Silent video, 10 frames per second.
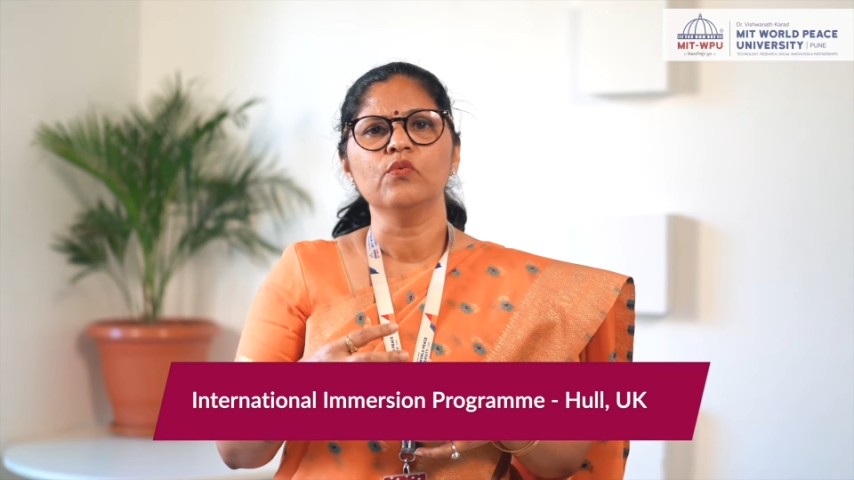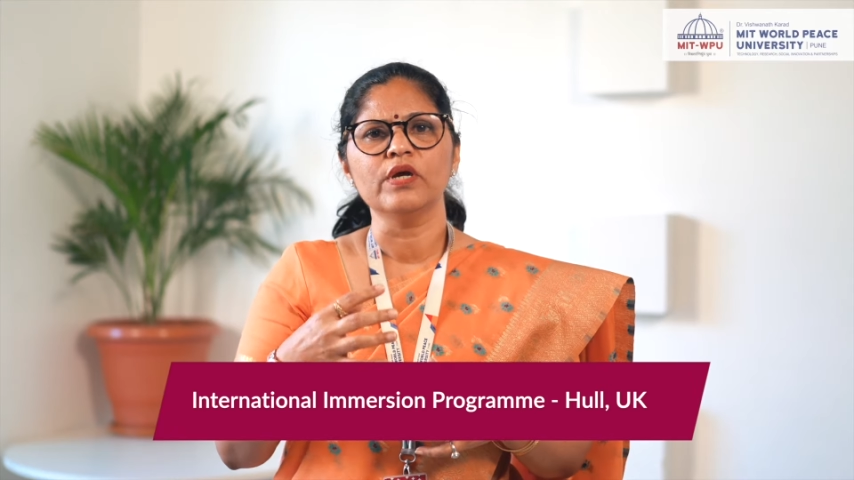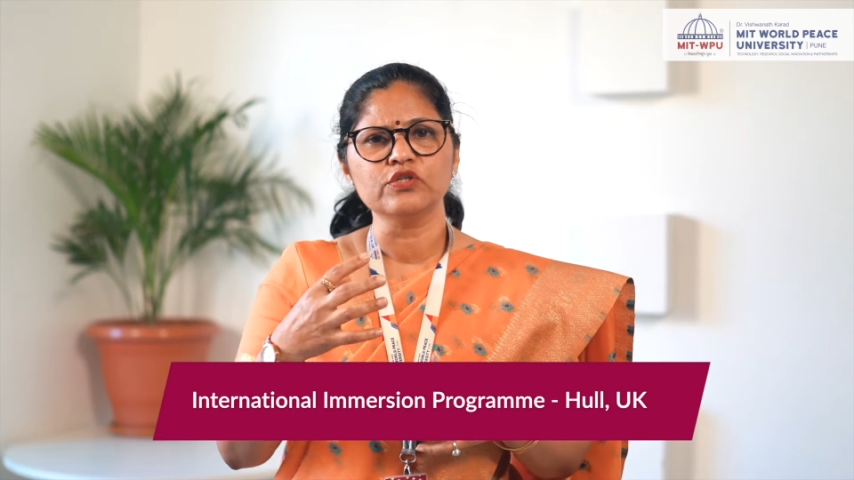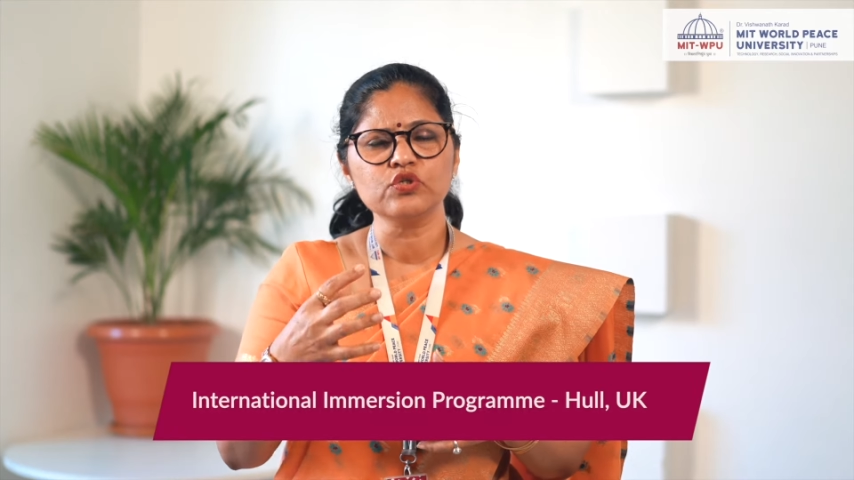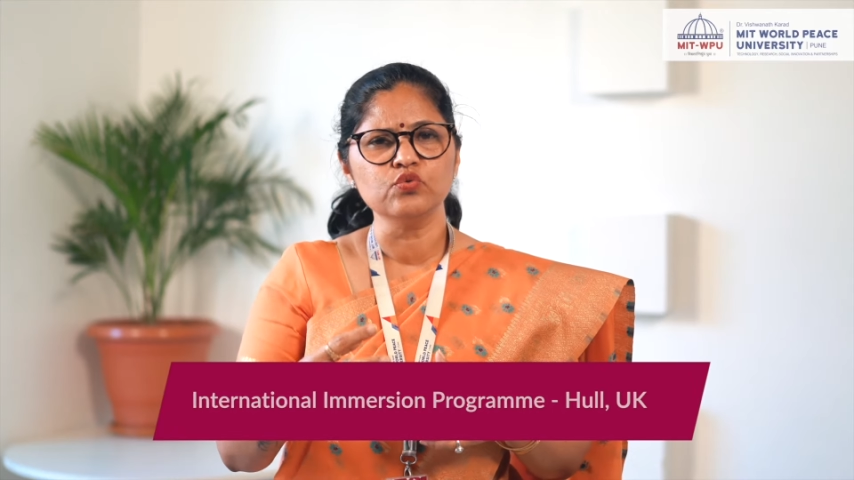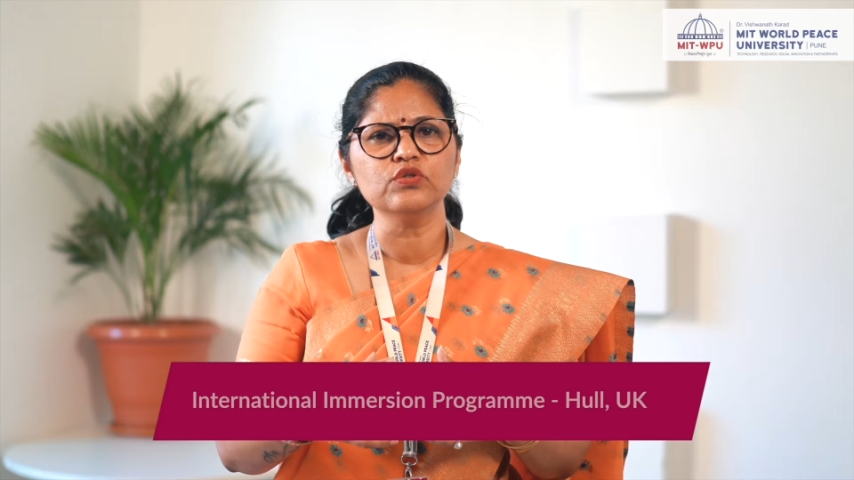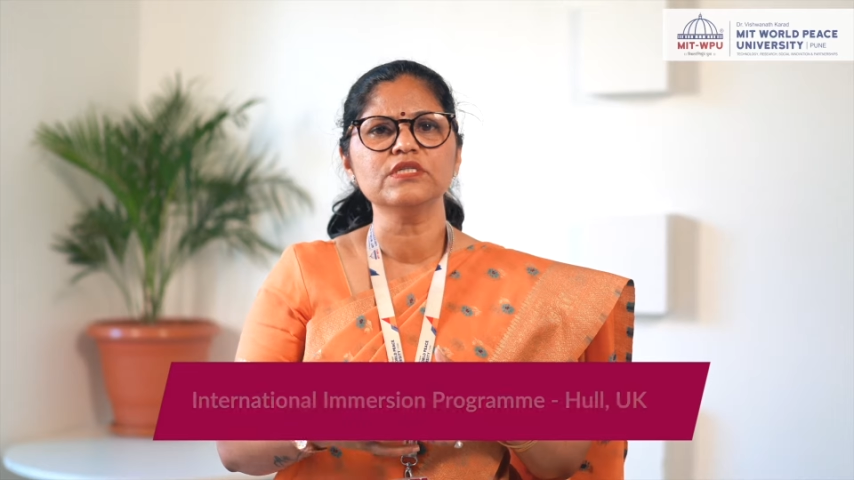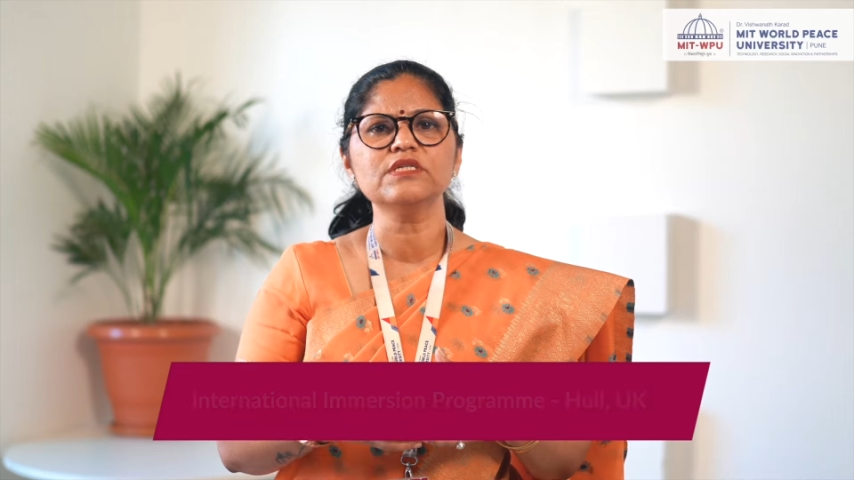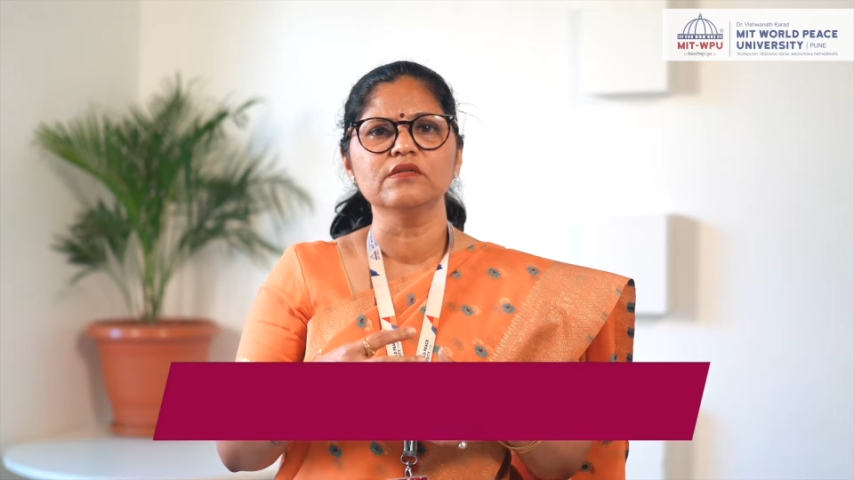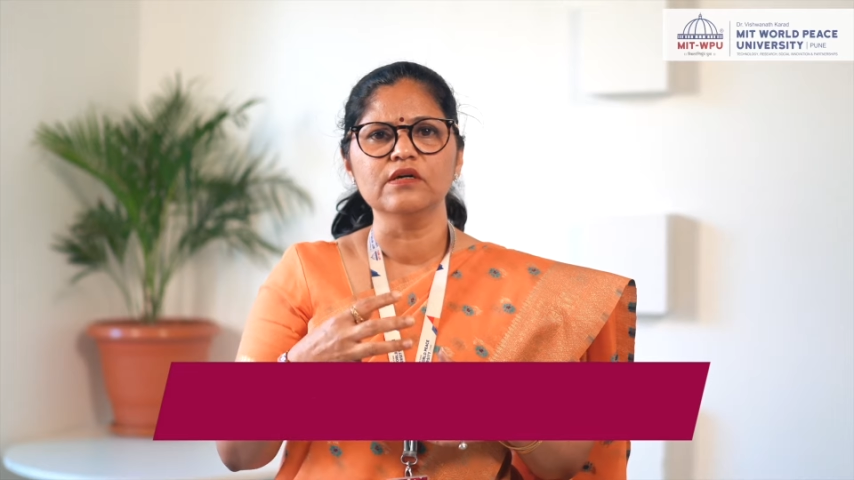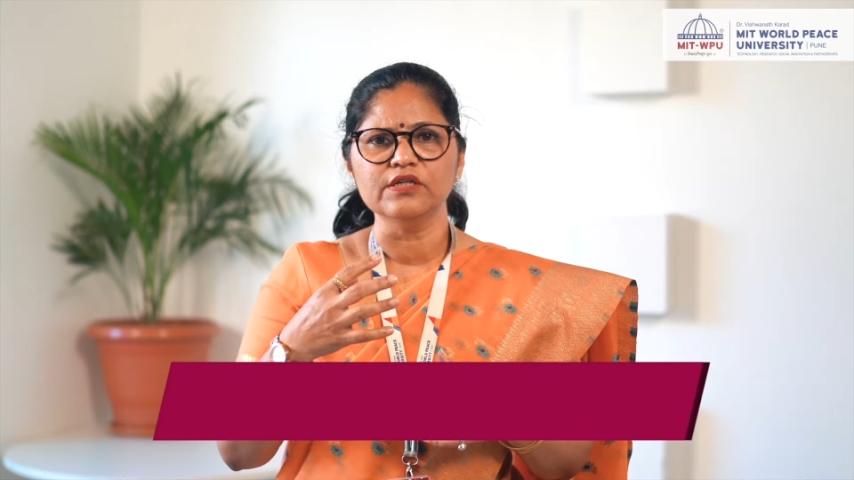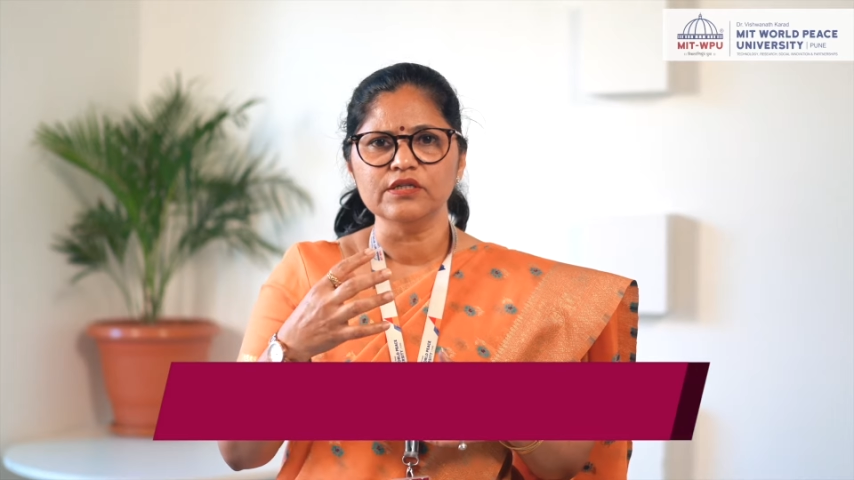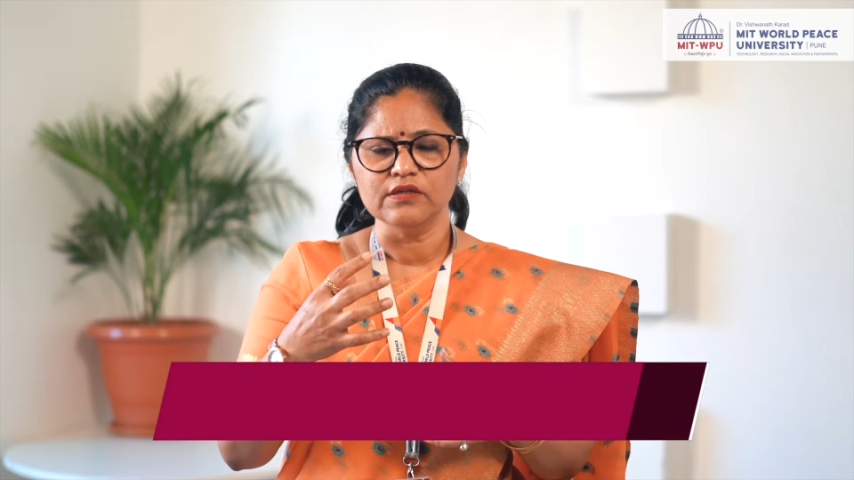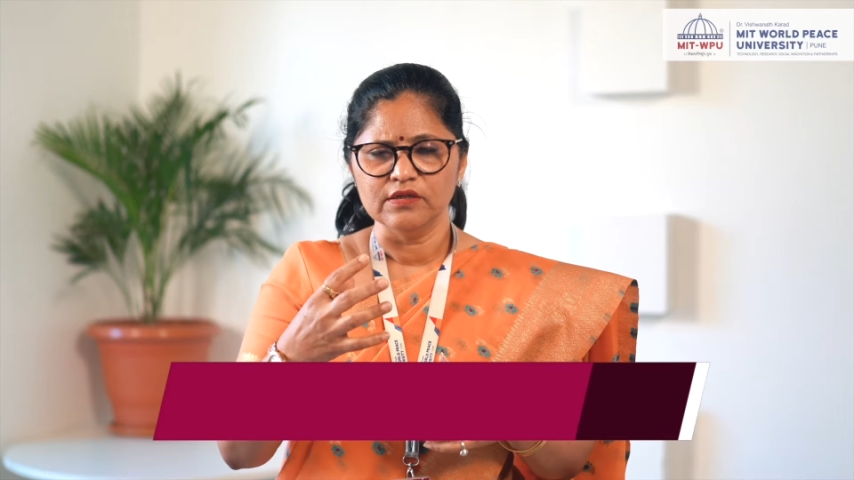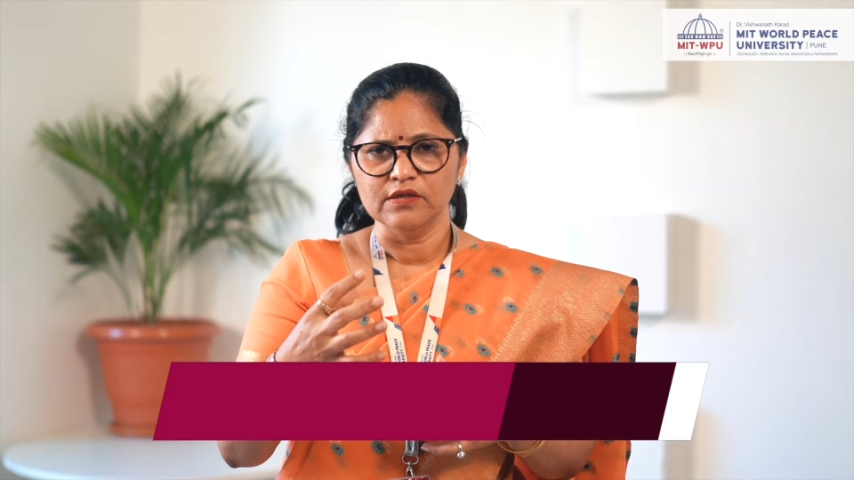where the students learn